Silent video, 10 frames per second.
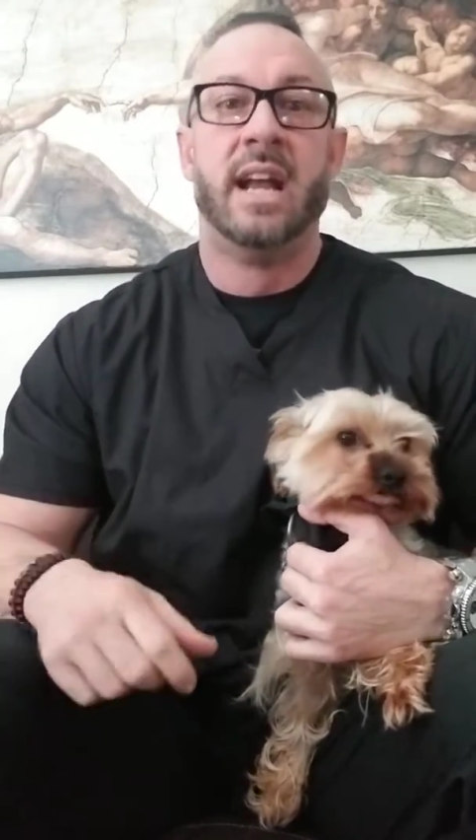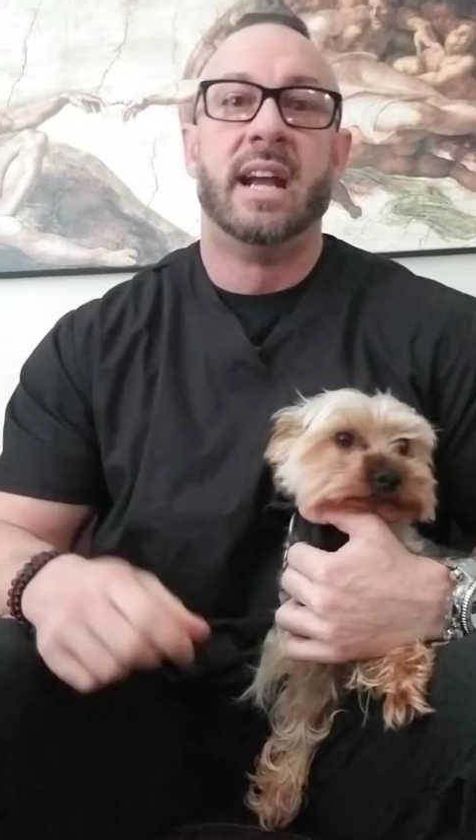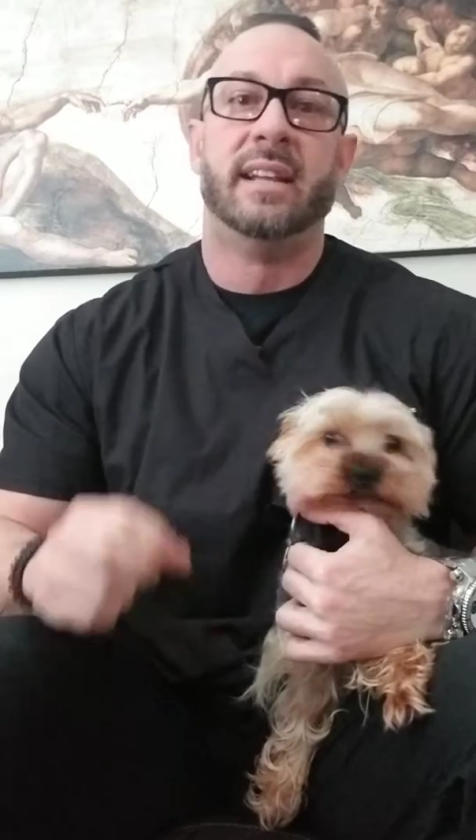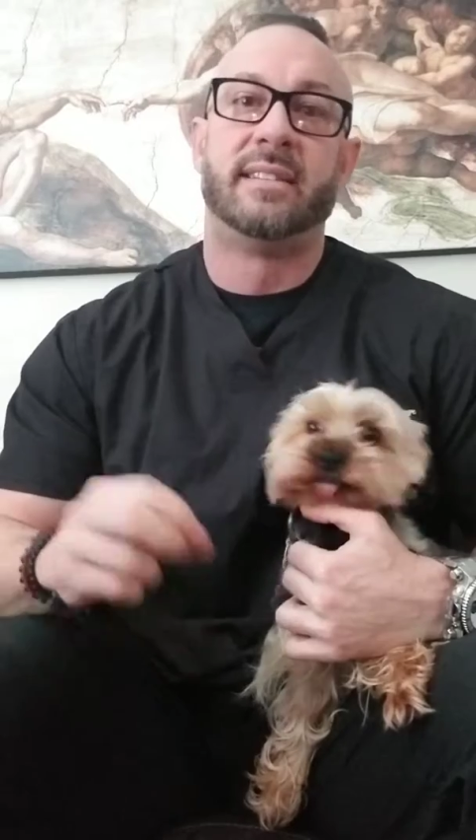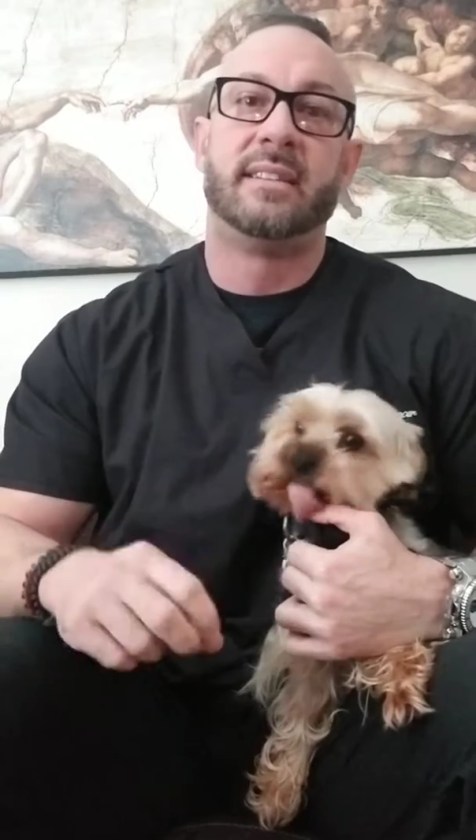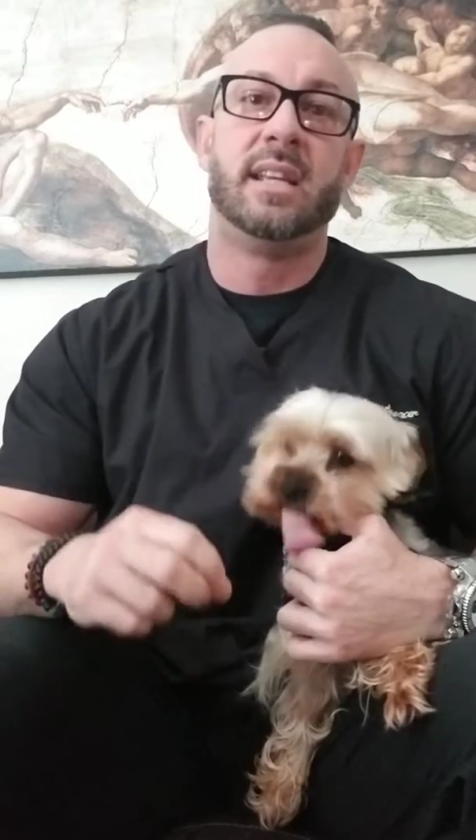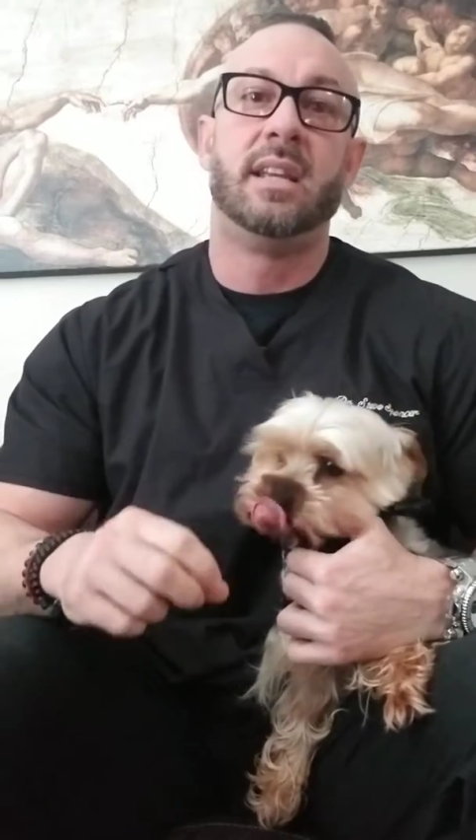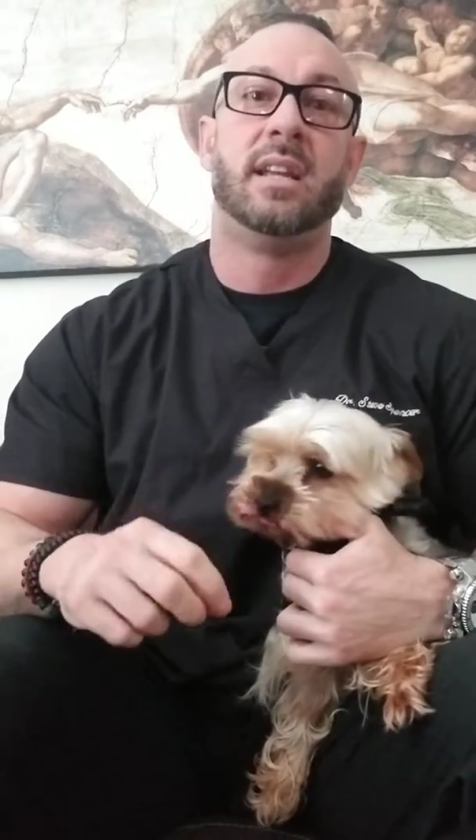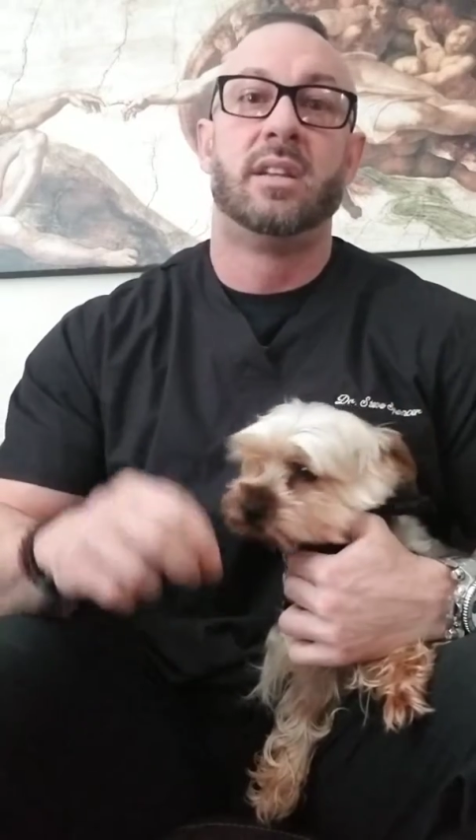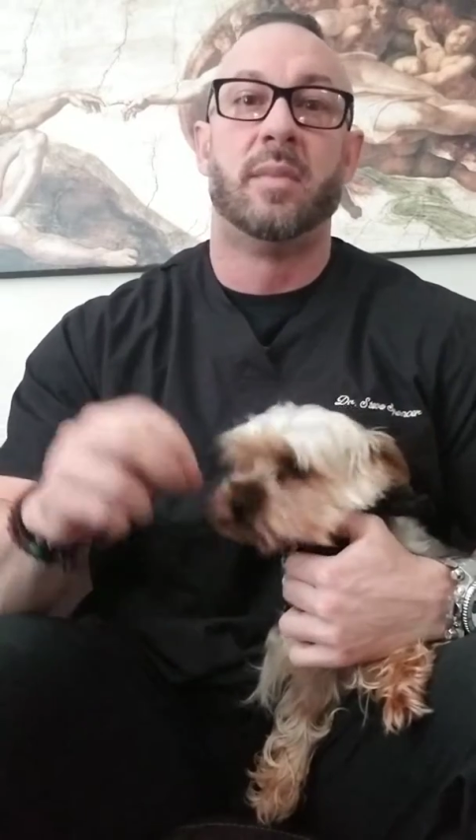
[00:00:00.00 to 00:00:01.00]
and
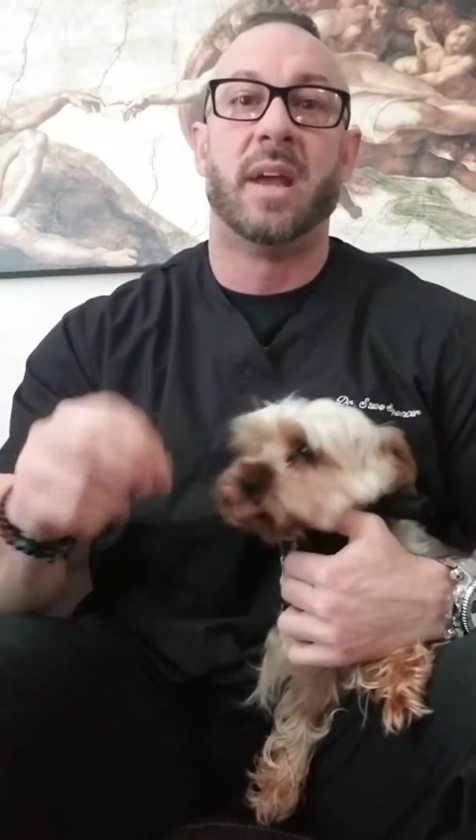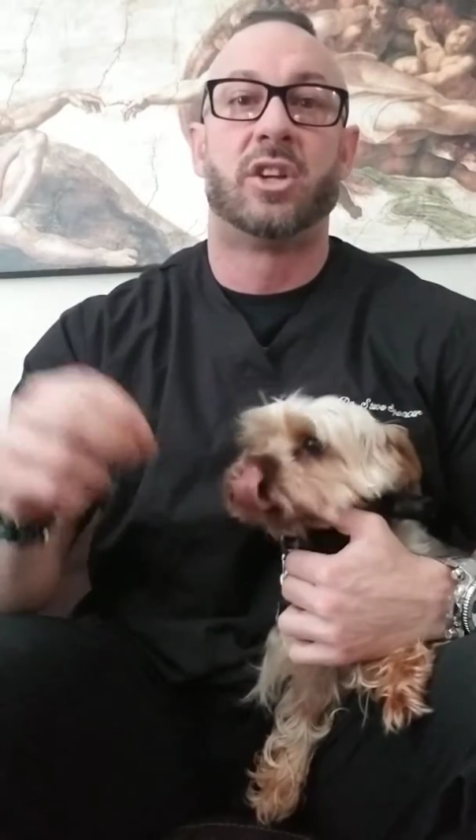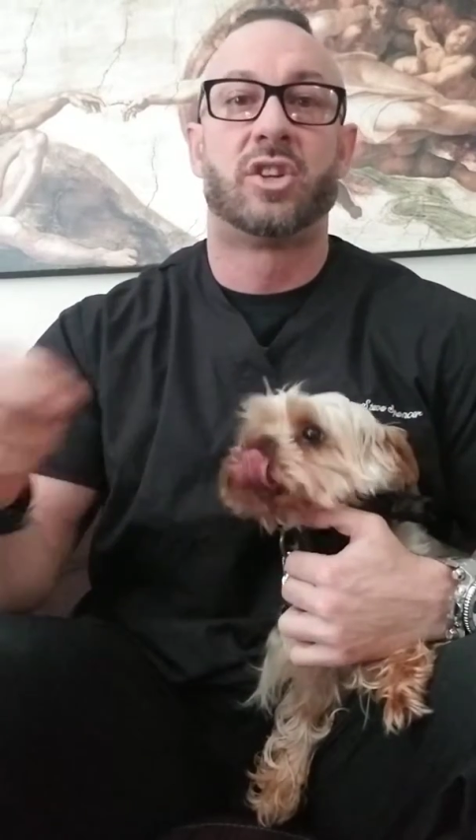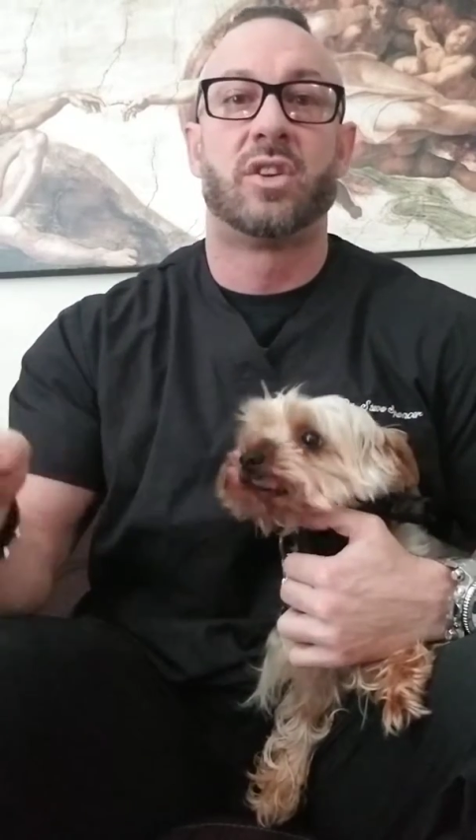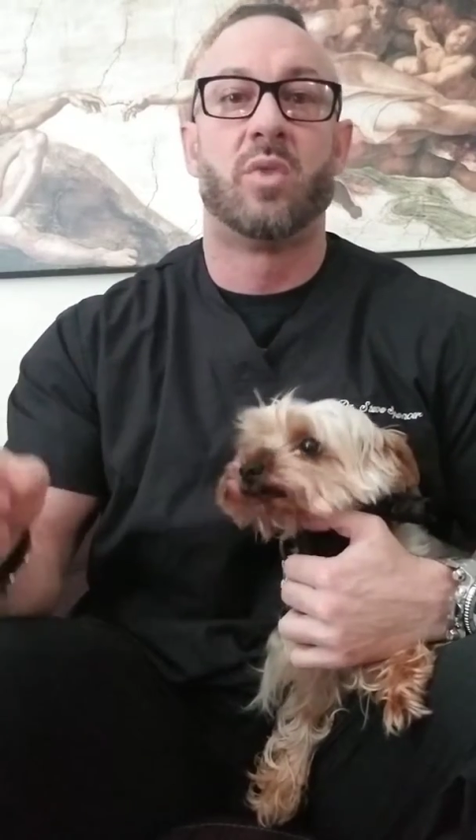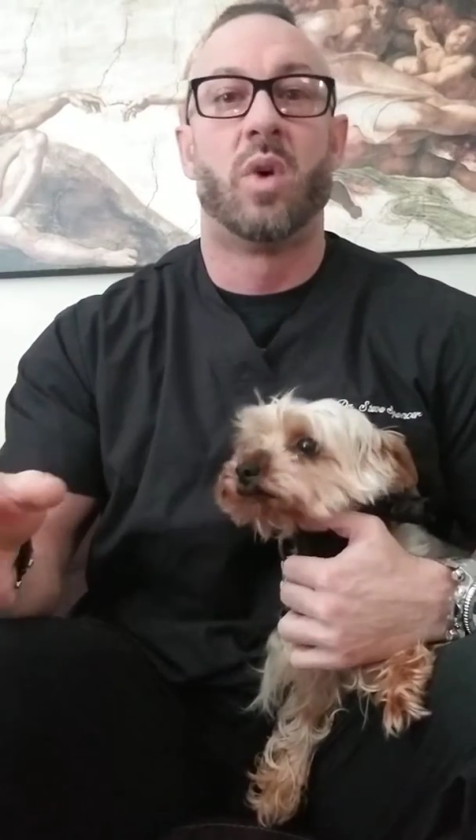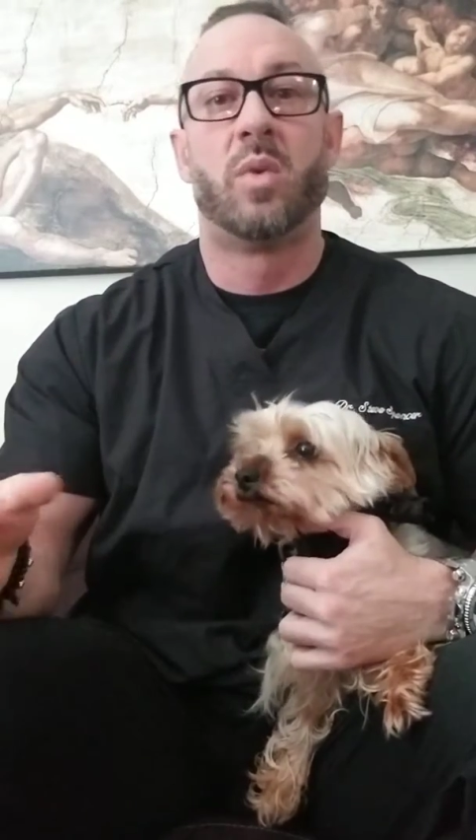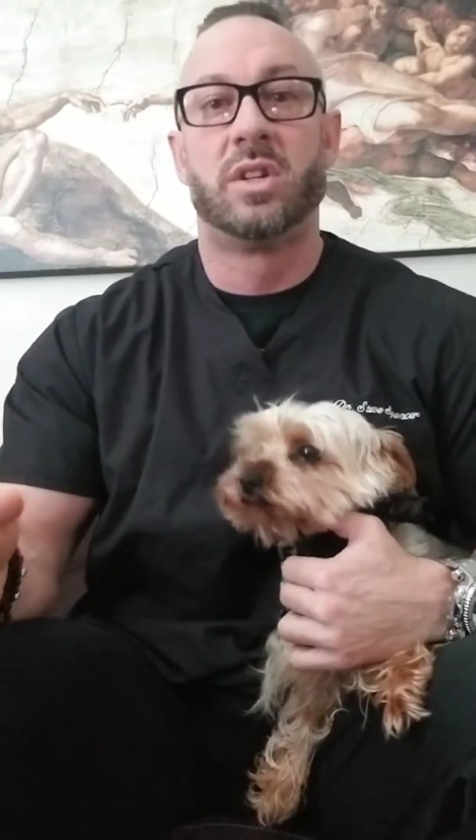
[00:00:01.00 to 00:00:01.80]
see to make sure that what we're